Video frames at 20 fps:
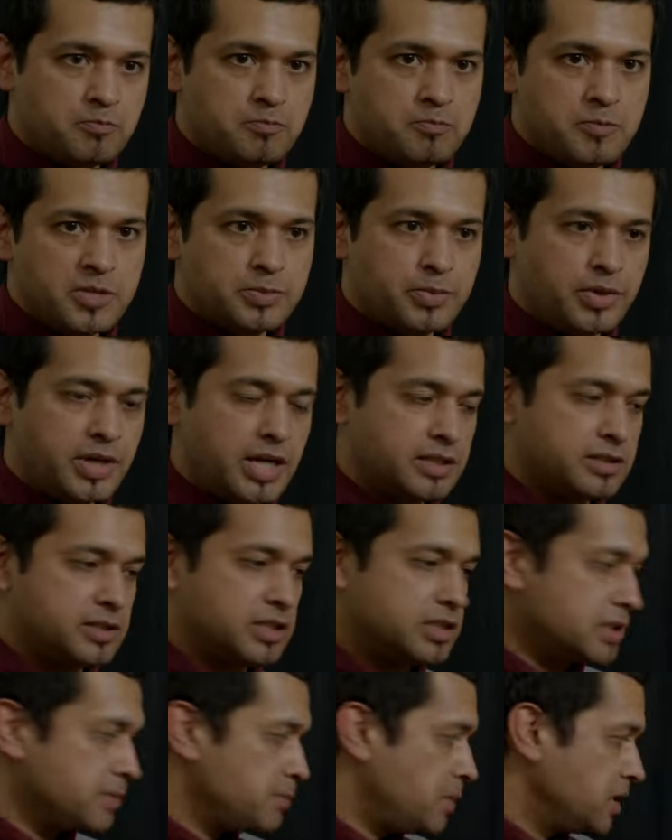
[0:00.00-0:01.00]
mispronounce
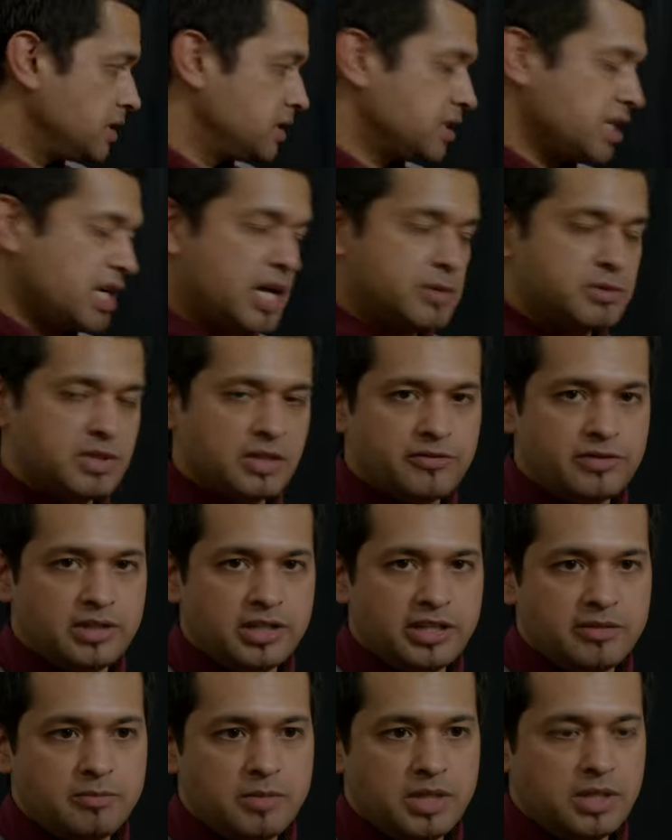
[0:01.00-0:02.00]
this a bunch of times, so
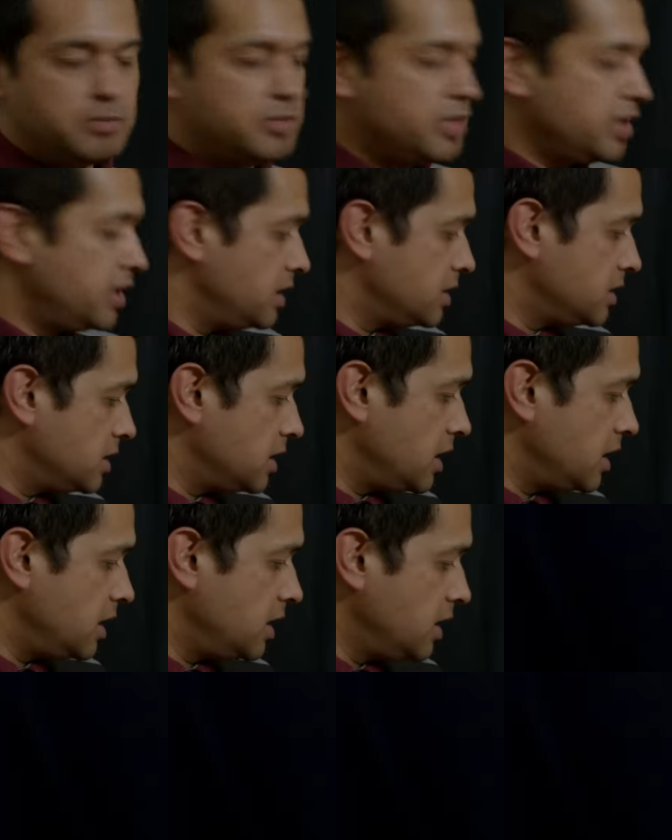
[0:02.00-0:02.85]
forgive me, but it's uh,